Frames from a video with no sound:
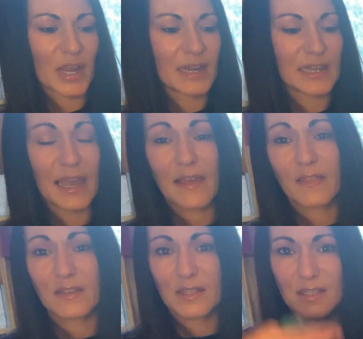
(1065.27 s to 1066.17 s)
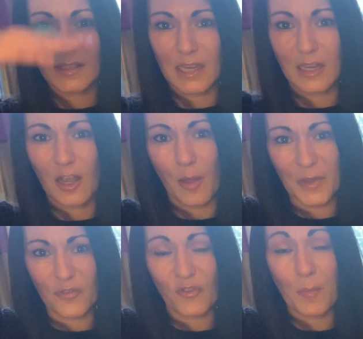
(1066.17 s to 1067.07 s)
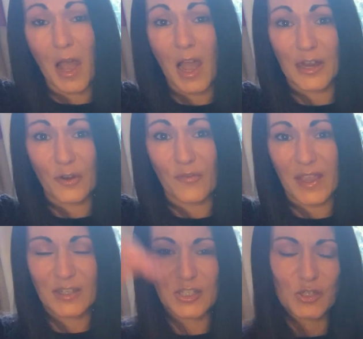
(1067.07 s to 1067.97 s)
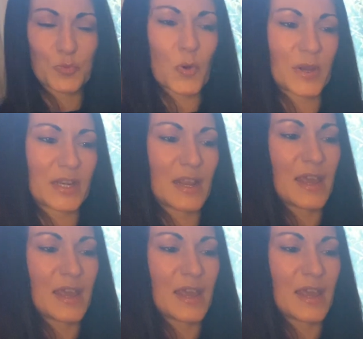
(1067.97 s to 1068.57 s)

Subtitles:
And again, this is like coming from a higher vantage point.